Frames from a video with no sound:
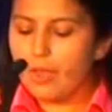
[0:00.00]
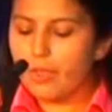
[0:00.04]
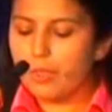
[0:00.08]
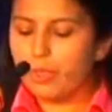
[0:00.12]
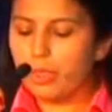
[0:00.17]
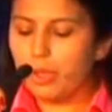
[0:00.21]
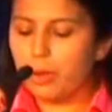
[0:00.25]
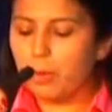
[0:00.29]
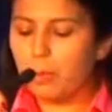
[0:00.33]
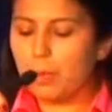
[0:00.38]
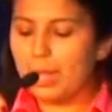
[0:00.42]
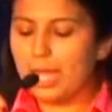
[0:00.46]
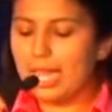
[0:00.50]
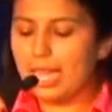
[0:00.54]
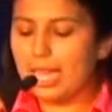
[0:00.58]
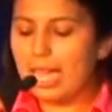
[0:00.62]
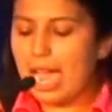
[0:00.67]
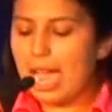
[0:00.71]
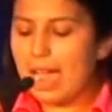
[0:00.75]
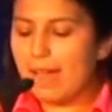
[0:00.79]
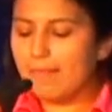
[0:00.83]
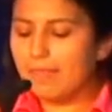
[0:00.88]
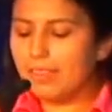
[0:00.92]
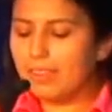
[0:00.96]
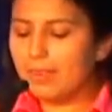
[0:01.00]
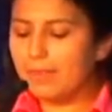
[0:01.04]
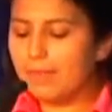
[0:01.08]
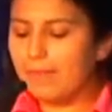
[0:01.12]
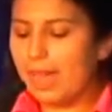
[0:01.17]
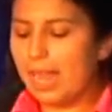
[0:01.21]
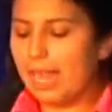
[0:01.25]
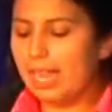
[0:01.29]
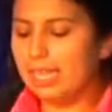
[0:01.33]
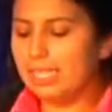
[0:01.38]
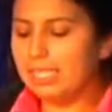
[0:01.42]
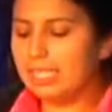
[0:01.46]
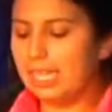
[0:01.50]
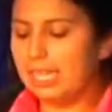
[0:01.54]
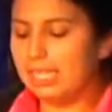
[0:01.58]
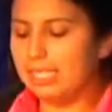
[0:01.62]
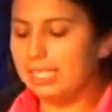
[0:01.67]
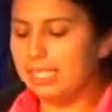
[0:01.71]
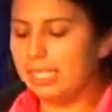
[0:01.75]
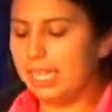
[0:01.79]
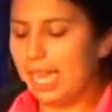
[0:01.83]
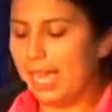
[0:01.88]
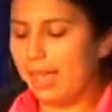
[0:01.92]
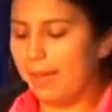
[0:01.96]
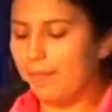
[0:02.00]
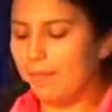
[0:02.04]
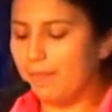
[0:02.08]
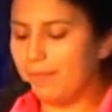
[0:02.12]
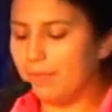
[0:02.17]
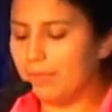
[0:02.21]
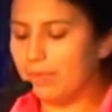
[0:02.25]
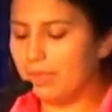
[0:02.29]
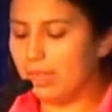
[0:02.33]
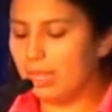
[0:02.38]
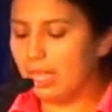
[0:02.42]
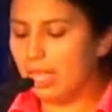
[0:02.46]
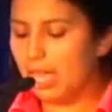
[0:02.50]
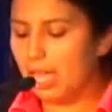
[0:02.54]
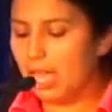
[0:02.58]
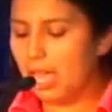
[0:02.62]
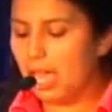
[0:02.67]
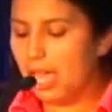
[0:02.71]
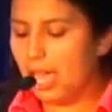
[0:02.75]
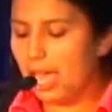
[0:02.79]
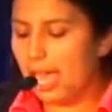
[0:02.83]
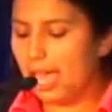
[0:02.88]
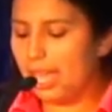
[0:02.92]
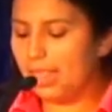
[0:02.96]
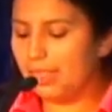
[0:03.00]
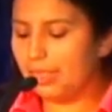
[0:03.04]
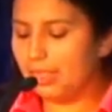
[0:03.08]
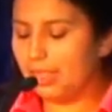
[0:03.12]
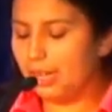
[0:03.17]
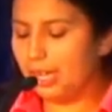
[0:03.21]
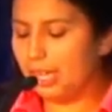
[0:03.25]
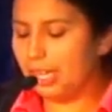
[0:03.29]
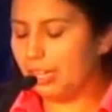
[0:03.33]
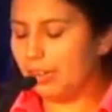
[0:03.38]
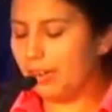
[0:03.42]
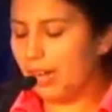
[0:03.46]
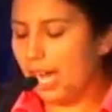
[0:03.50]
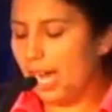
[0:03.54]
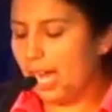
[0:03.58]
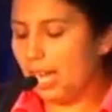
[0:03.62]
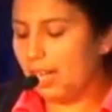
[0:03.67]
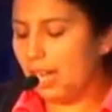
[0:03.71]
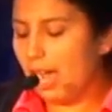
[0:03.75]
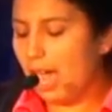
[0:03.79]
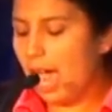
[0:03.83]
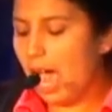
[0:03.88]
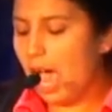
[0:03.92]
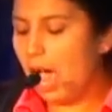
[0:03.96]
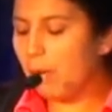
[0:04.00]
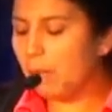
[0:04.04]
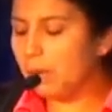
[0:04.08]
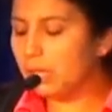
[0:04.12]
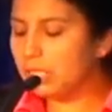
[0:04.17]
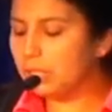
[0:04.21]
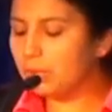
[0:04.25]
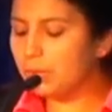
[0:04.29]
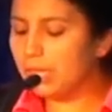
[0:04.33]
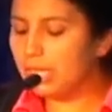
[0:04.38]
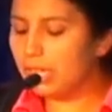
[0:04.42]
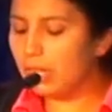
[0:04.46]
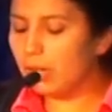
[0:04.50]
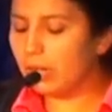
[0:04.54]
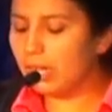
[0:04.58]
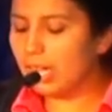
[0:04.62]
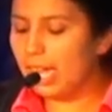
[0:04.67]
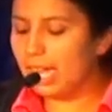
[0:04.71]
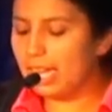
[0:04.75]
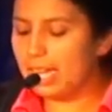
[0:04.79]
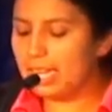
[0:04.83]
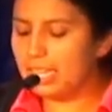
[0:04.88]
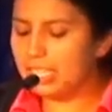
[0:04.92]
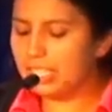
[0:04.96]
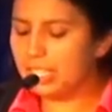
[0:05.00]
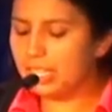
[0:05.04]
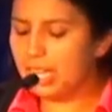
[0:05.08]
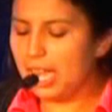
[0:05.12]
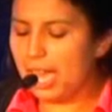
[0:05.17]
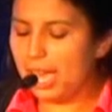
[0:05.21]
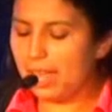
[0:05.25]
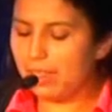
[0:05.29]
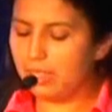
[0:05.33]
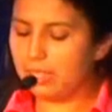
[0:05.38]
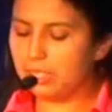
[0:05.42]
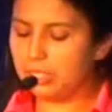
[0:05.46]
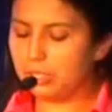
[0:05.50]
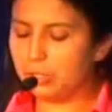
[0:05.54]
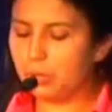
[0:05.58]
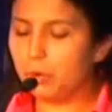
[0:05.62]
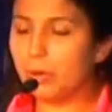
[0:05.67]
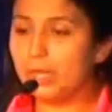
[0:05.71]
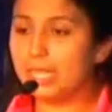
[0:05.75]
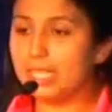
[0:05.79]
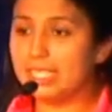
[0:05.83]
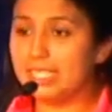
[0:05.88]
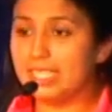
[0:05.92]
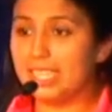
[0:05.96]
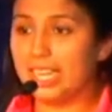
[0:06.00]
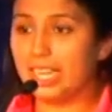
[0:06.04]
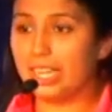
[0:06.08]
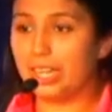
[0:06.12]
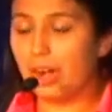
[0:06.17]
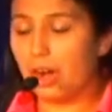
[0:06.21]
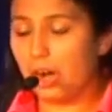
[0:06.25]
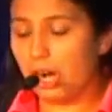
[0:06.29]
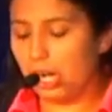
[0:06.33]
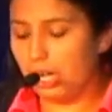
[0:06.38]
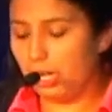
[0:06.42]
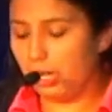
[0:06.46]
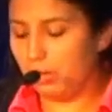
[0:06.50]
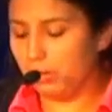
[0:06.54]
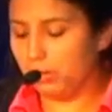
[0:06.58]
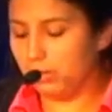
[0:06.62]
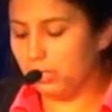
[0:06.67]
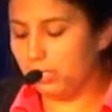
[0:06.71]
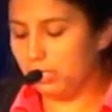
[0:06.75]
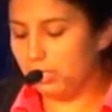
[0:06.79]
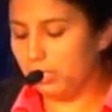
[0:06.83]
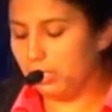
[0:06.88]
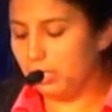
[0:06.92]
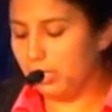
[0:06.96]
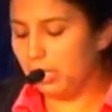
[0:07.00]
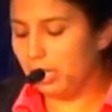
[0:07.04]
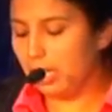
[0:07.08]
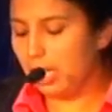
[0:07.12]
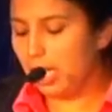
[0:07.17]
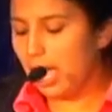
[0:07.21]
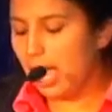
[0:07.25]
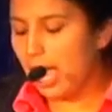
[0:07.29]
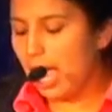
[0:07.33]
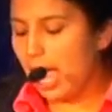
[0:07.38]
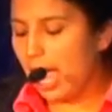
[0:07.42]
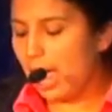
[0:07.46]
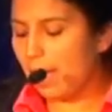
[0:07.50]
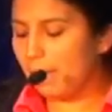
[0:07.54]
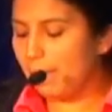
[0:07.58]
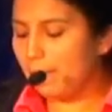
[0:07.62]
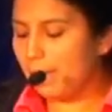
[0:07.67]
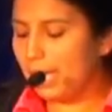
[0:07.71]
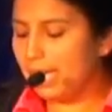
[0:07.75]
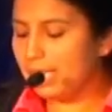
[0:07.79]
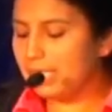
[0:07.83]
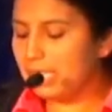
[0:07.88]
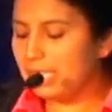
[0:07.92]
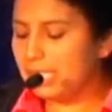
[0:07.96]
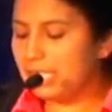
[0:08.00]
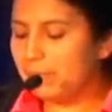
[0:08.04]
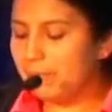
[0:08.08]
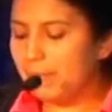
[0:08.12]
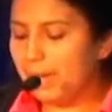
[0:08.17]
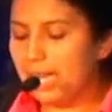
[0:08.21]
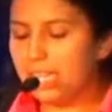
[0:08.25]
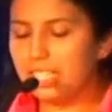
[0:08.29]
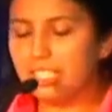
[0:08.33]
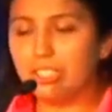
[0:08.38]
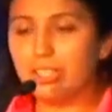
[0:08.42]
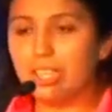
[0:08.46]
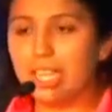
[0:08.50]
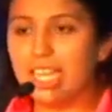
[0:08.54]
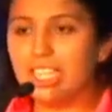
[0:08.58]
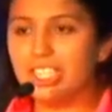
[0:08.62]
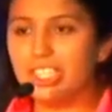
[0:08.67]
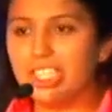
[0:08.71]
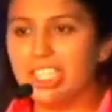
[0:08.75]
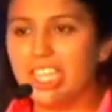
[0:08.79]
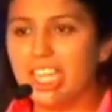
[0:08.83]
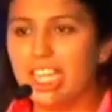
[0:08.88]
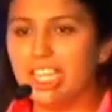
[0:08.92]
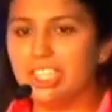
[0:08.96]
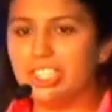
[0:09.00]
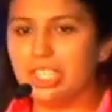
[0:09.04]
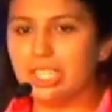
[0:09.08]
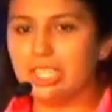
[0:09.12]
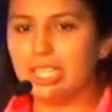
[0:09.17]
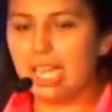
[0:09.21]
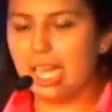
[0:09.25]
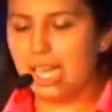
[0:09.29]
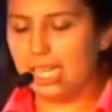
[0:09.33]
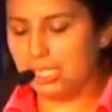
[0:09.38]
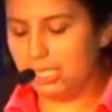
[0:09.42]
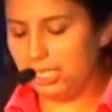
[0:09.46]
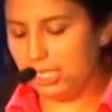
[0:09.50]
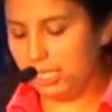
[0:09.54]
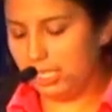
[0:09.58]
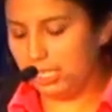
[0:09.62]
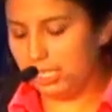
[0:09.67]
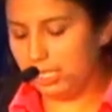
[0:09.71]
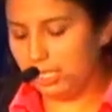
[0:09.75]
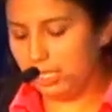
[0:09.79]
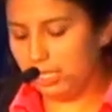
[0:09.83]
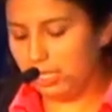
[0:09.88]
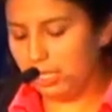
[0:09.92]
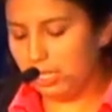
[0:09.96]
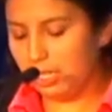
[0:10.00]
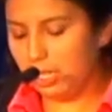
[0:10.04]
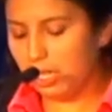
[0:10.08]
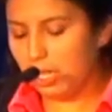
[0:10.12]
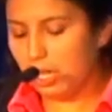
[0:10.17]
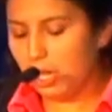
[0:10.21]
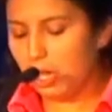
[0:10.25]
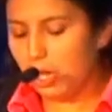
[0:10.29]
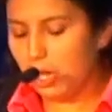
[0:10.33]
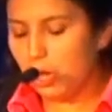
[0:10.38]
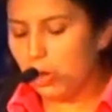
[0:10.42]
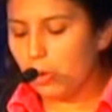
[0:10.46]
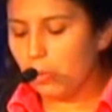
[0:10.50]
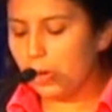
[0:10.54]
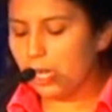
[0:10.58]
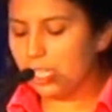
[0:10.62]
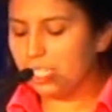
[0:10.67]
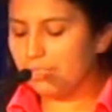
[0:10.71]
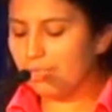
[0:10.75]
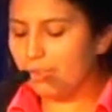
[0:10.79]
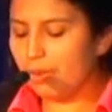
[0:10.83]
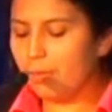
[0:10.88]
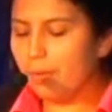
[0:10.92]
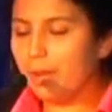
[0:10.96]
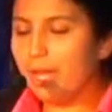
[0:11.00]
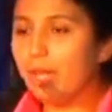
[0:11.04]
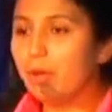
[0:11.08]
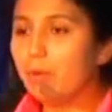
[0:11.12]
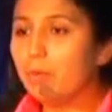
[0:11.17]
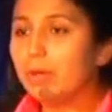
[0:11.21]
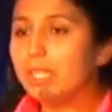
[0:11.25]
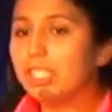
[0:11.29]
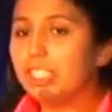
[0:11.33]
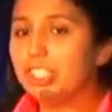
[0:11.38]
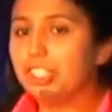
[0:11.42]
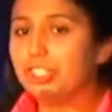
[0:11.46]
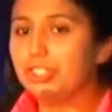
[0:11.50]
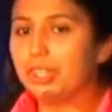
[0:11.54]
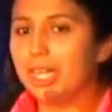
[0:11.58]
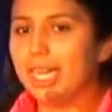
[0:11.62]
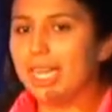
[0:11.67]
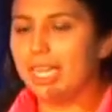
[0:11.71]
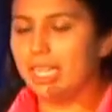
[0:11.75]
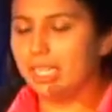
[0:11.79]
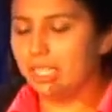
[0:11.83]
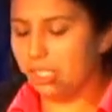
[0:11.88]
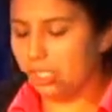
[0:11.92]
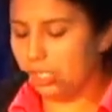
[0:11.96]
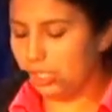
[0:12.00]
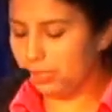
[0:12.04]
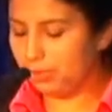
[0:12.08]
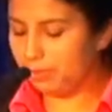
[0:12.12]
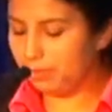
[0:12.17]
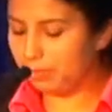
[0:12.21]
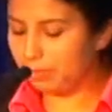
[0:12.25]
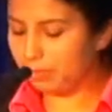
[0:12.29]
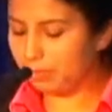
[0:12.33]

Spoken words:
The week after Valentine's Day, in third grade, I was relocated to Heather School in San Carlos and placed in special education classes, which for me was strange.